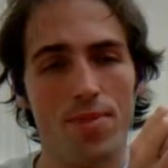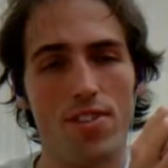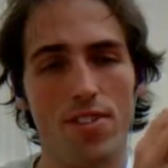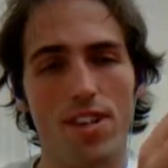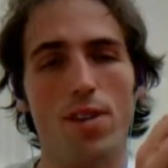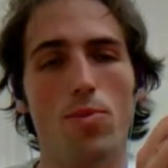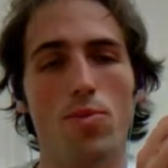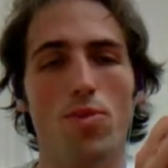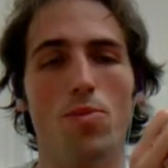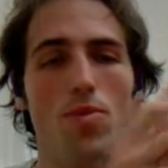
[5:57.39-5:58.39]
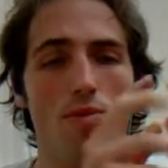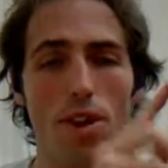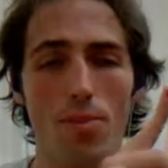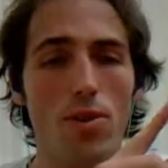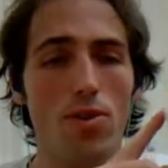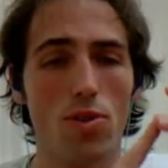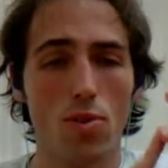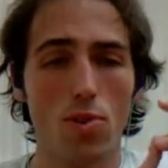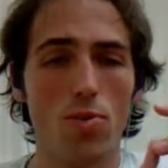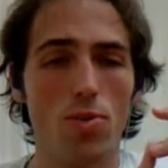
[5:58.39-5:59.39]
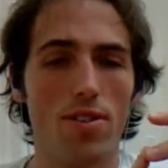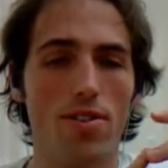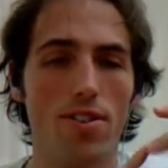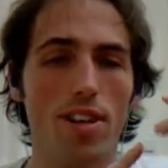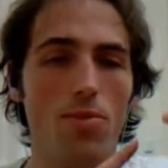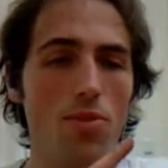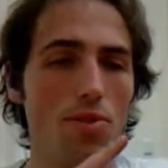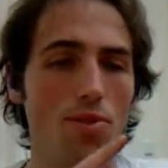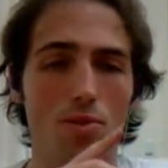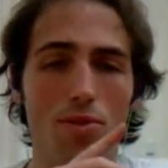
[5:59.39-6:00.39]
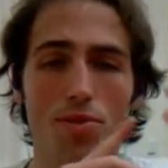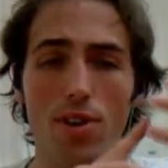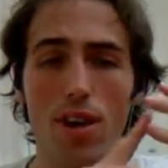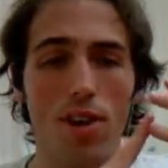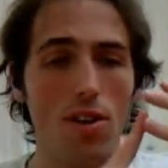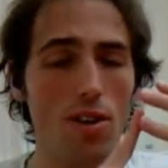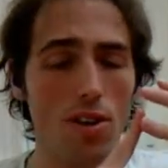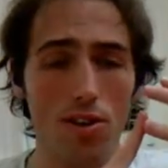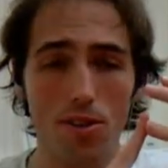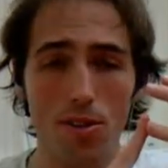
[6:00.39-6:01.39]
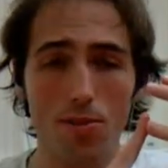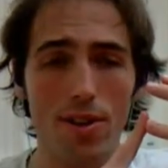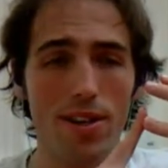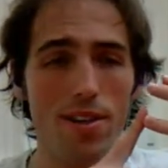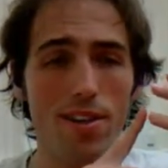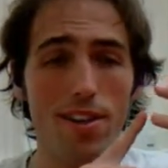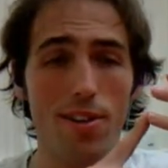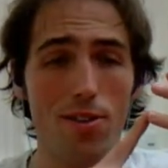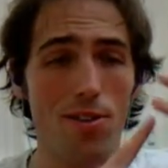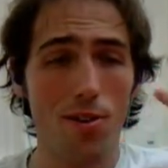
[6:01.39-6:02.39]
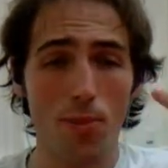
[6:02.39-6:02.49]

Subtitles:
sustainable in terms of environmental or social, but sustainable in terms of long-term and their third